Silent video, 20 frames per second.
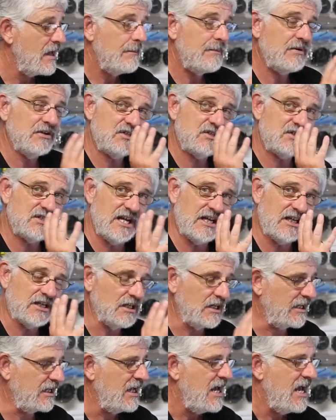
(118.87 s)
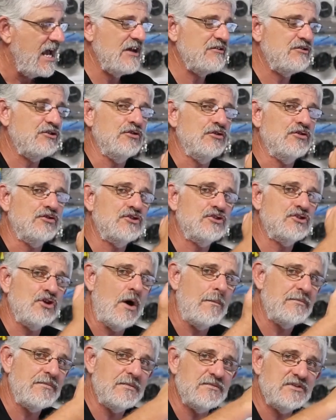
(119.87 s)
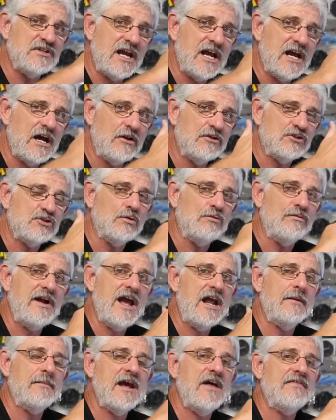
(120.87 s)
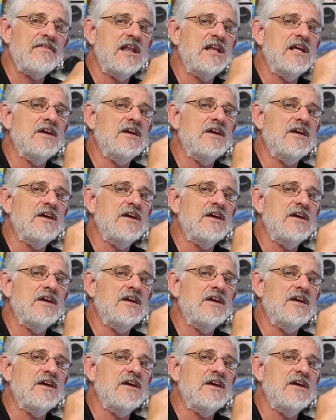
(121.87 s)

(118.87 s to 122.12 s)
particularly as you stop them down to around about that